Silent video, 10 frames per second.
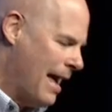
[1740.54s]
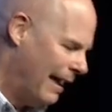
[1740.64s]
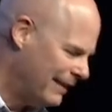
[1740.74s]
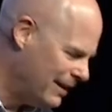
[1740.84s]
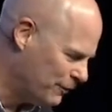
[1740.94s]

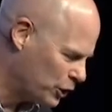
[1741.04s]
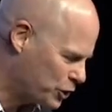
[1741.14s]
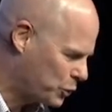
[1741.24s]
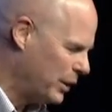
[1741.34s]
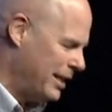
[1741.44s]
And then in verse
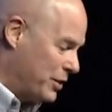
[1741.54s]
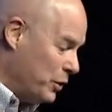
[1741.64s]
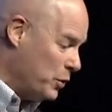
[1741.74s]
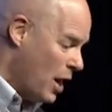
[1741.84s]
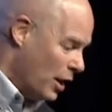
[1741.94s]

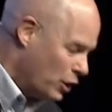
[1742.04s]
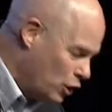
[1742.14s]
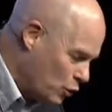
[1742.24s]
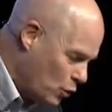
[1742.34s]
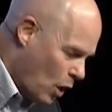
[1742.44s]
22,
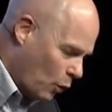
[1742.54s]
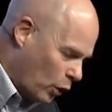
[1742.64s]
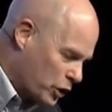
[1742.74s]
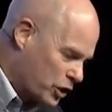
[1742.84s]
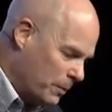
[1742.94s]
you
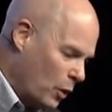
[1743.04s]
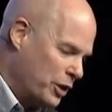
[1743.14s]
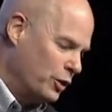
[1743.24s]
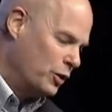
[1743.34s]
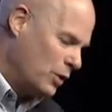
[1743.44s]
worship what
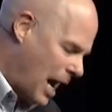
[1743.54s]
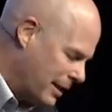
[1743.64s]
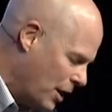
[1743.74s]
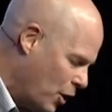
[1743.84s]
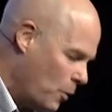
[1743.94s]
you do
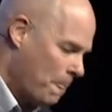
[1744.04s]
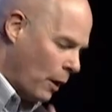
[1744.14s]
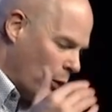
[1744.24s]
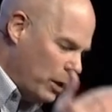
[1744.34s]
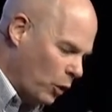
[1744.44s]
not know.
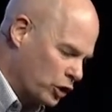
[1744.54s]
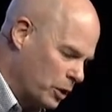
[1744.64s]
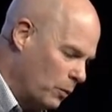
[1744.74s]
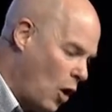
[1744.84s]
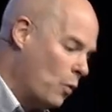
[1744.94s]
We
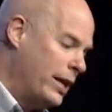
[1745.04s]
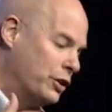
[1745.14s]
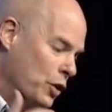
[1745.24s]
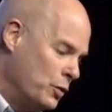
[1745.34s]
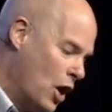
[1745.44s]
worship what we
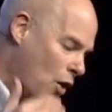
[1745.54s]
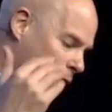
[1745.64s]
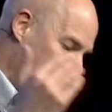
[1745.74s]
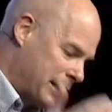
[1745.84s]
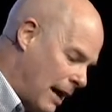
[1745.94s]
do know,
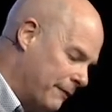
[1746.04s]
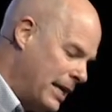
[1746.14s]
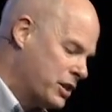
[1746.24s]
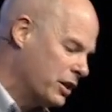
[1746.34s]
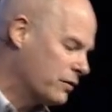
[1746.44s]
for
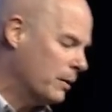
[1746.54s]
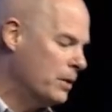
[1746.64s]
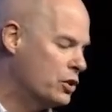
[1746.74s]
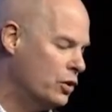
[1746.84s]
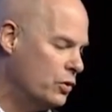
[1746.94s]
salvation is from
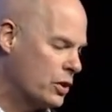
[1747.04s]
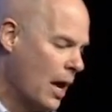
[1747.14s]
the Jews.